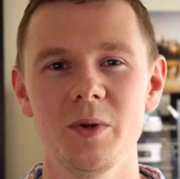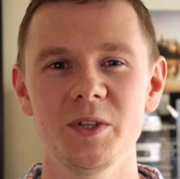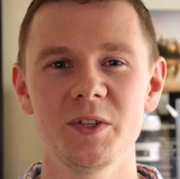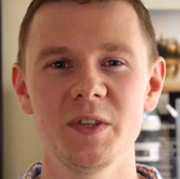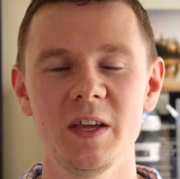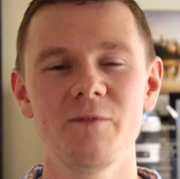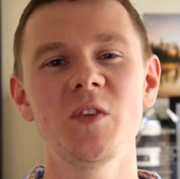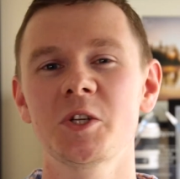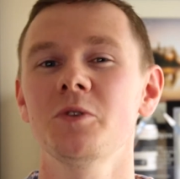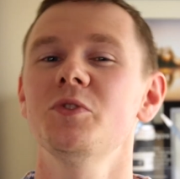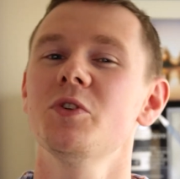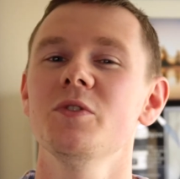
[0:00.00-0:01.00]
which is the
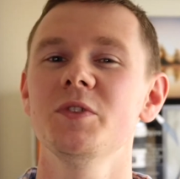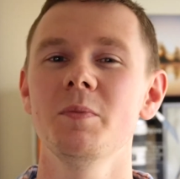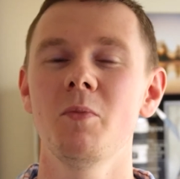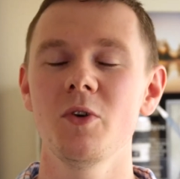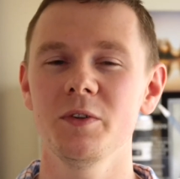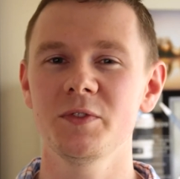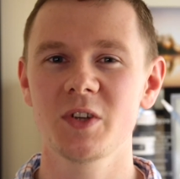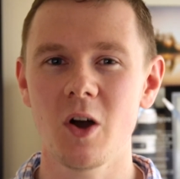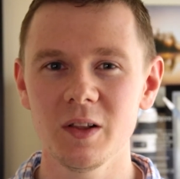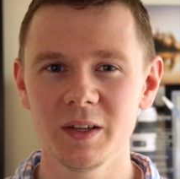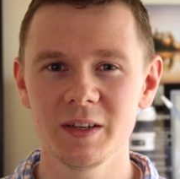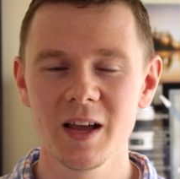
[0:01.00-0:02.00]
official tourism board of
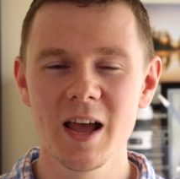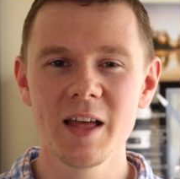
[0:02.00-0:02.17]
Scotland,